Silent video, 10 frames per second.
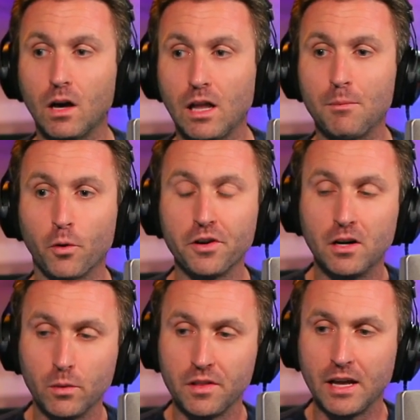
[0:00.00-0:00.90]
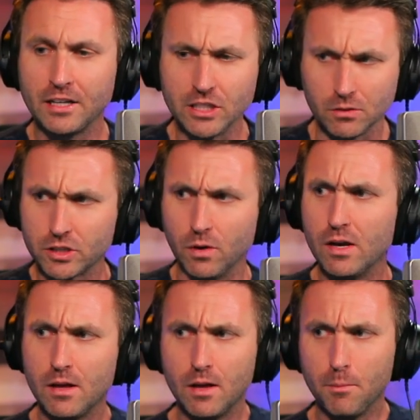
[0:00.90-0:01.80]
a lot more narrow in the NHL. So,
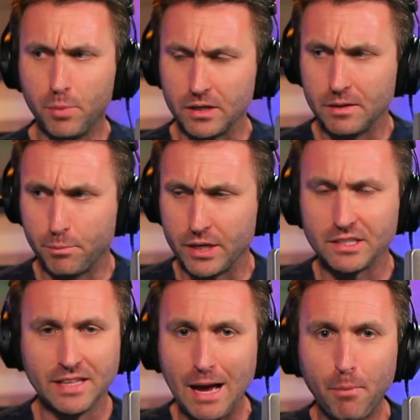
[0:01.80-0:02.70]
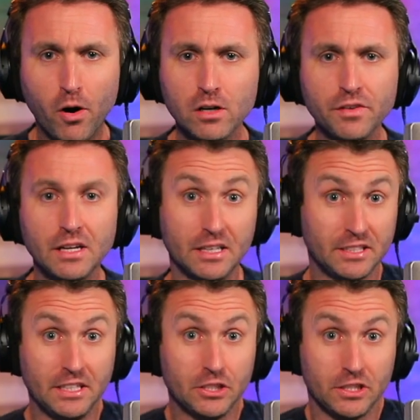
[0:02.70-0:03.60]
but is that part of it? Is
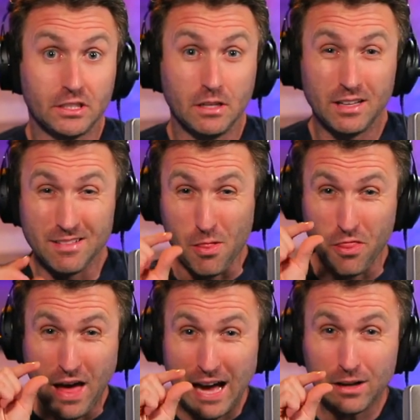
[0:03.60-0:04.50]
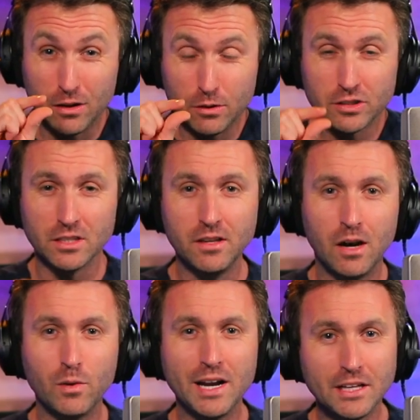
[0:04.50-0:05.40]
he just that close and
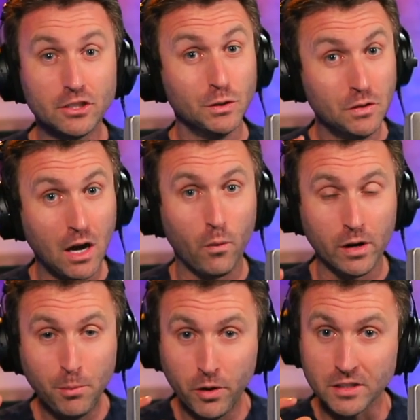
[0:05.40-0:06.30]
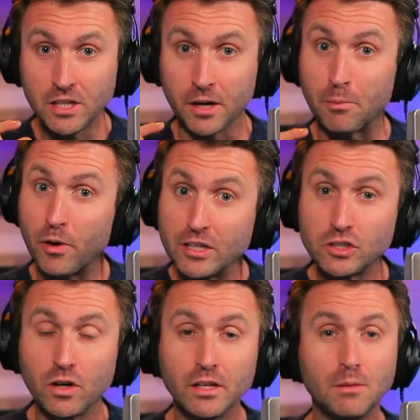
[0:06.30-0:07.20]
not ready? Do you not want to put a ton of
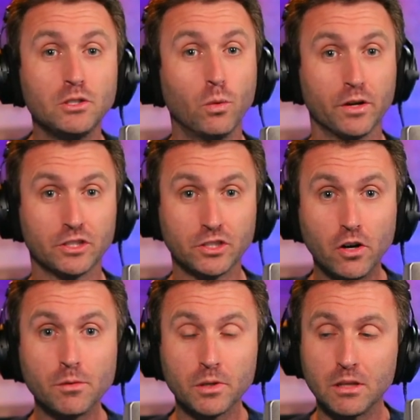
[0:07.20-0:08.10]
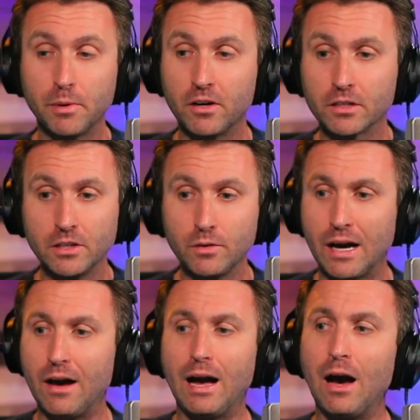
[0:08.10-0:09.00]
pressure on him? Do you want to start him with the Barracuda?
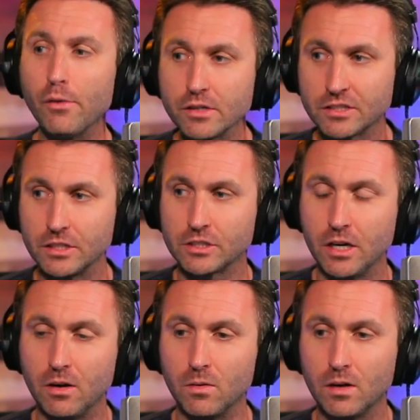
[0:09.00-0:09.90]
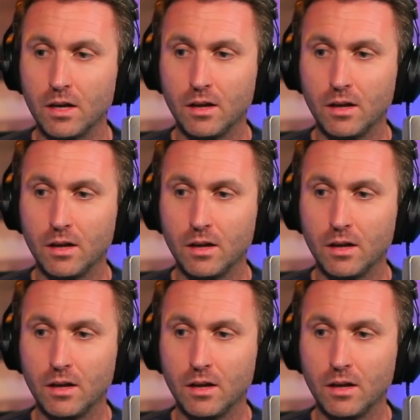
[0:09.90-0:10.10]
How does this go?